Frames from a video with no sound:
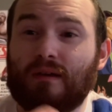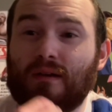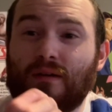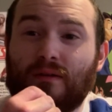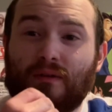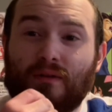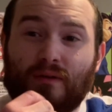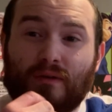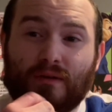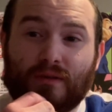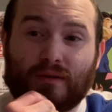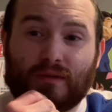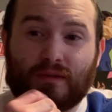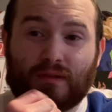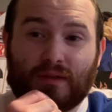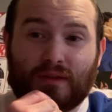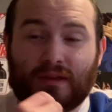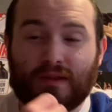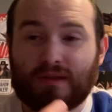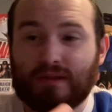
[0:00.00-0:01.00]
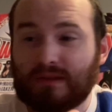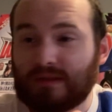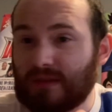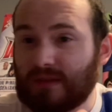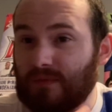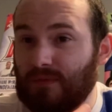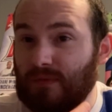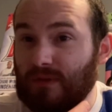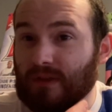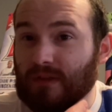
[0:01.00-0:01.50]
on
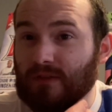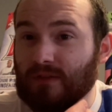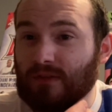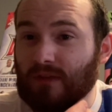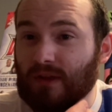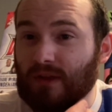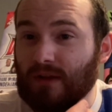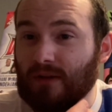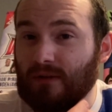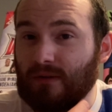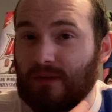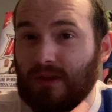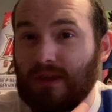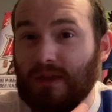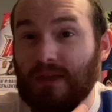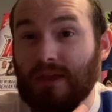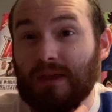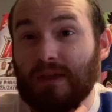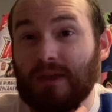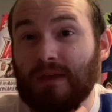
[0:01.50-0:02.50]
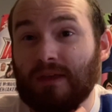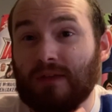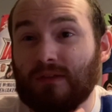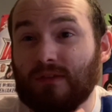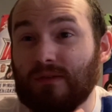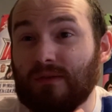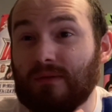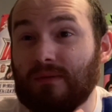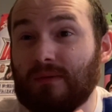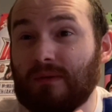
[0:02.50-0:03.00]
different ends there, okay?
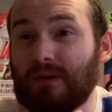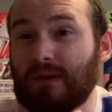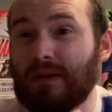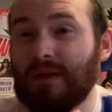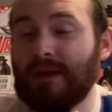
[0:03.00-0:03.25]
So,